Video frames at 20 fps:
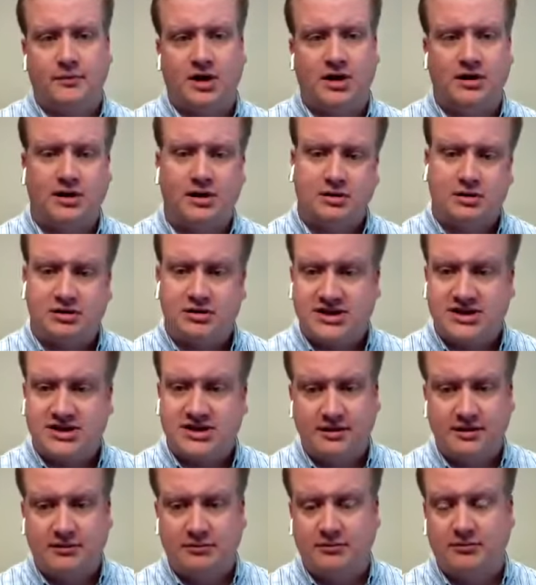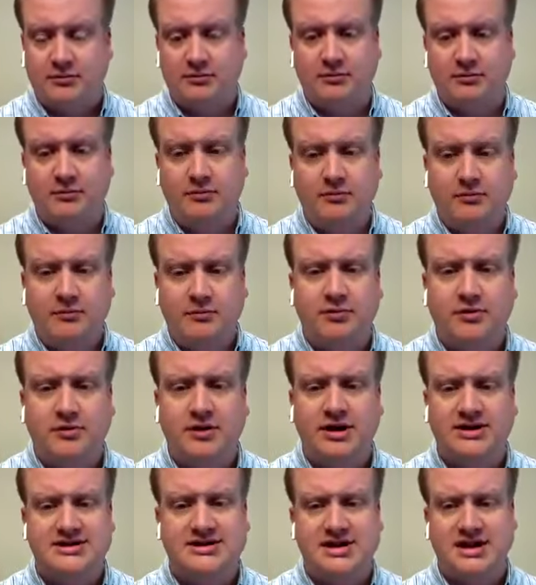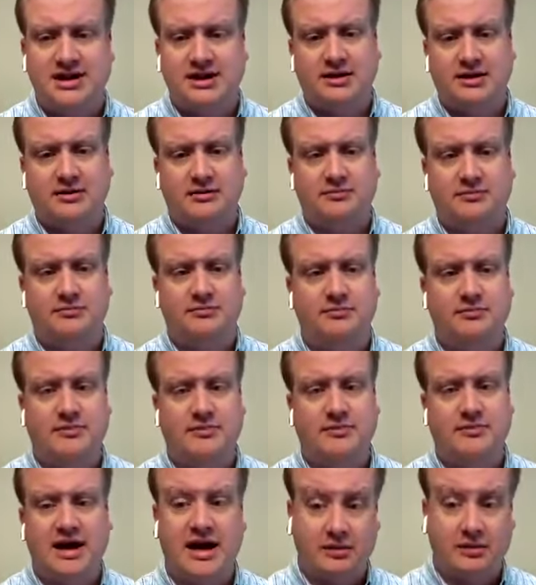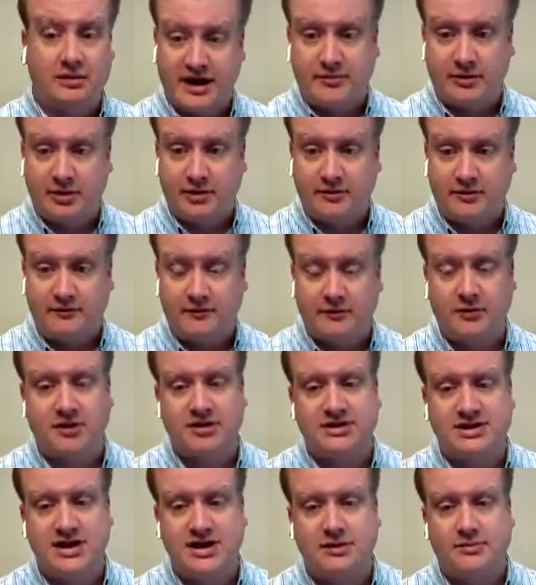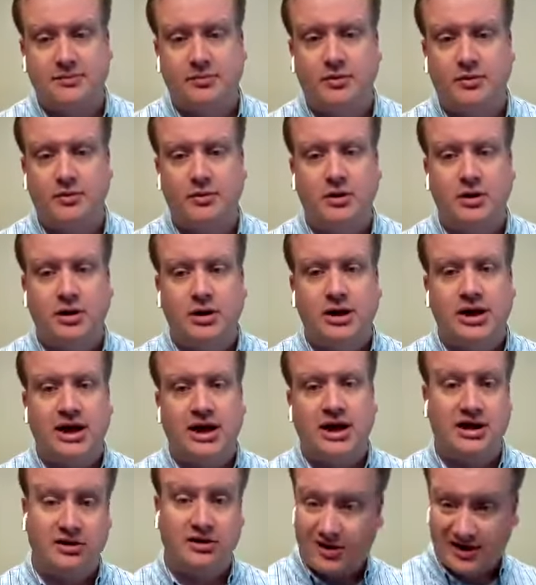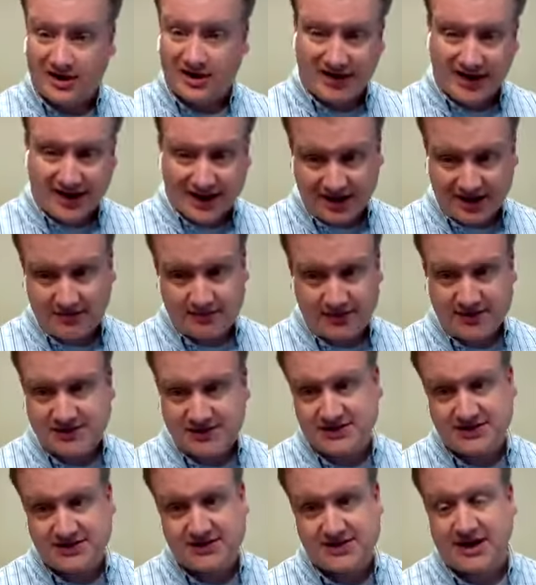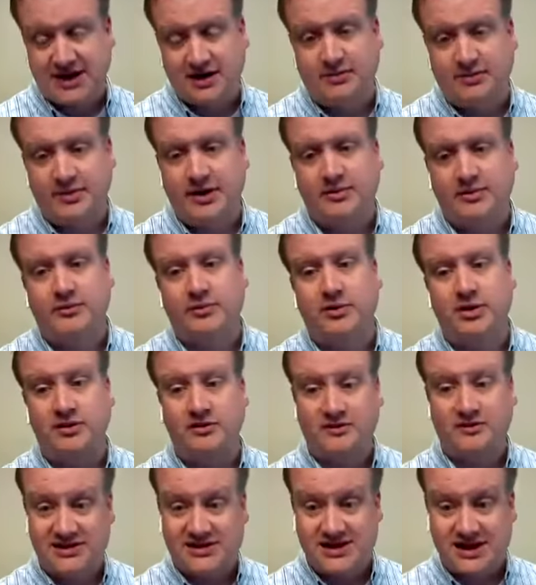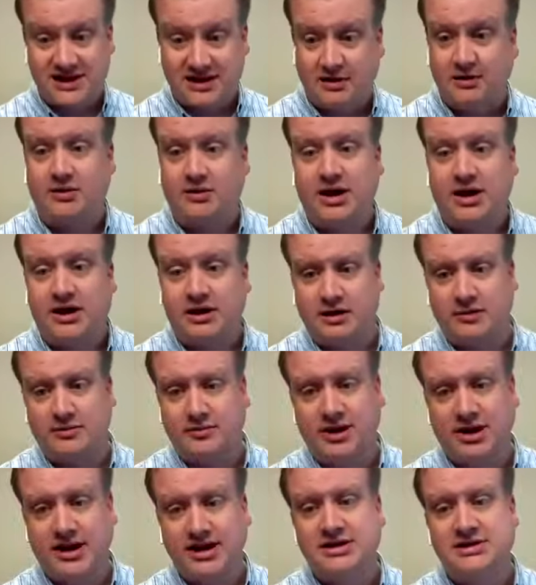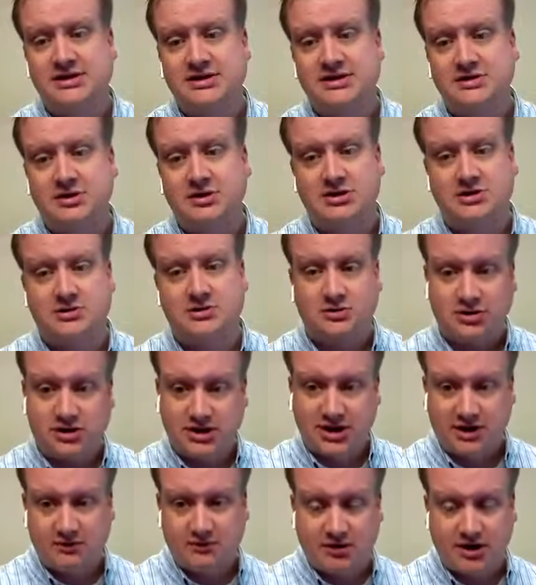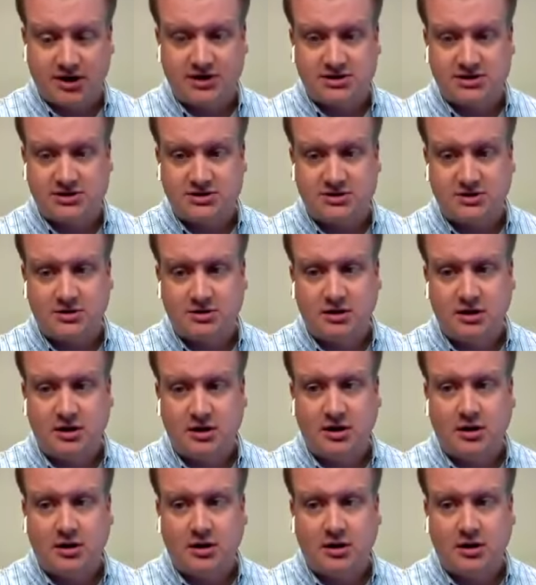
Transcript: another state, let's say Alabama, for example, and you don't have any business in Alabama, but you've exceeded their economic nexus threshold, you get registered.